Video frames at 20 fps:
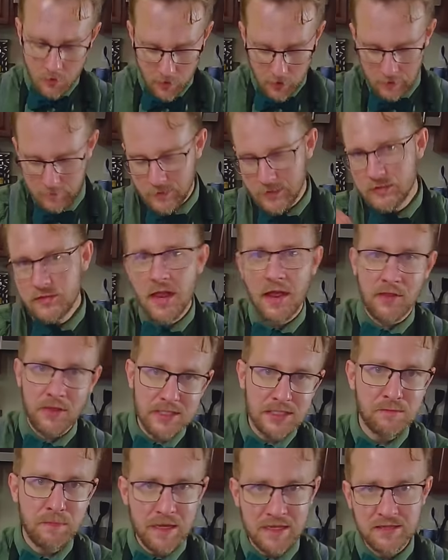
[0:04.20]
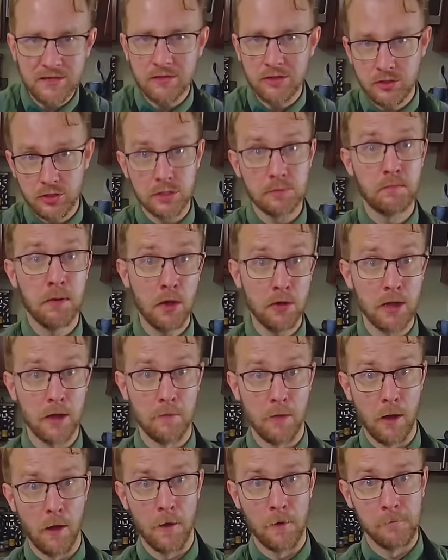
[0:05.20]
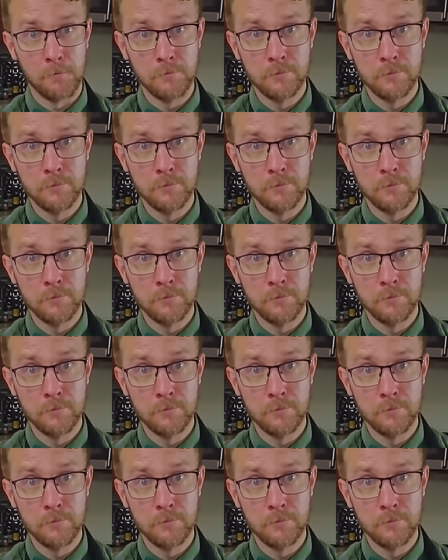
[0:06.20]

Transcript: I mean, yeah, that's basically just Pokemon.